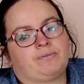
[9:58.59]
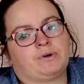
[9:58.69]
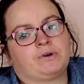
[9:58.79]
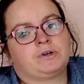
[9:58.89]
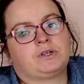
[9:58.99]

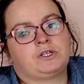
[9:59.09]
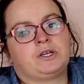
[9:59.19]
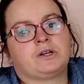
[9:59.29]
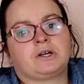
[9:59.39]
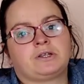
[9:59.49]
but
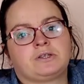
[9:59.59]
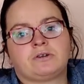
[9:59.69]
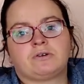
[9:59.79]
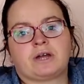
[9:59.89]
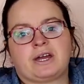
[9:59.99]
she can
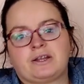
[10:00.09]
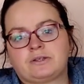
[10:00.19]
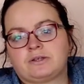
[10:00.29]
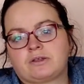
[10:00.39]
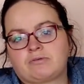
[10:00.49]
still get
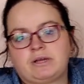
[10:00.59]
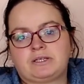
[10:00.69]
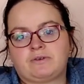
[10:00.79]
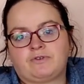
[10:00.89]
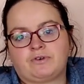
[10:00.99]
into three
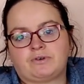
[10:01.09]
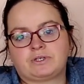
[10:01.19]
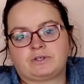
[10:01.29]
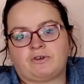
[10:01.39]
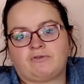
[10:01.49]
to four
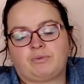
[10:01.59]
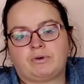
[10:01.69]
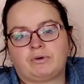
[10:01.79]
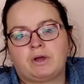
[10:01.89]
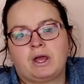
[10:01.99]
stuff.
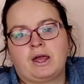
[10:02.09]
But